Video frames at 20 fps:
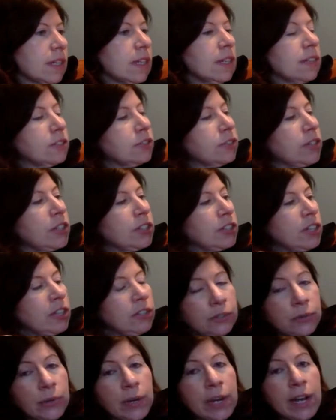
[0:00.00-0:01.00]
Stretch out
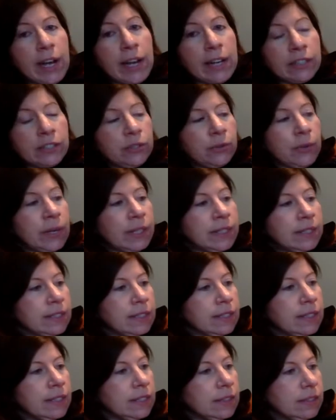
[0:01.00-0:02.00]
to a high 2 on
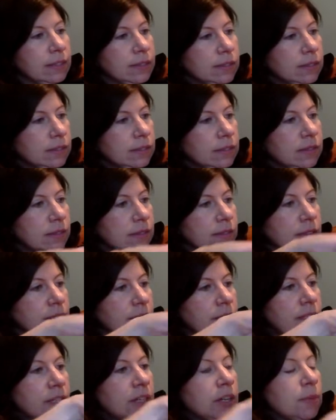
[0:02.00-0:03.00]
C.
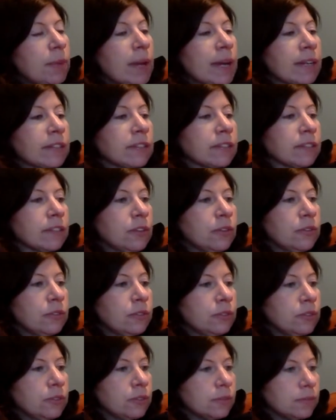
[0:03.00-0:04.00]
Back to low
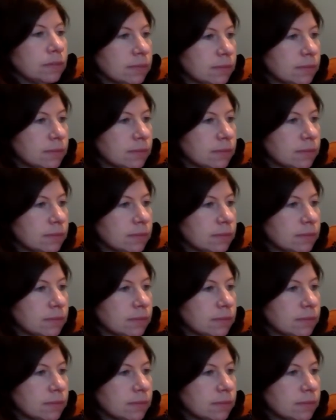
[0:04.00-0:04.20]
2.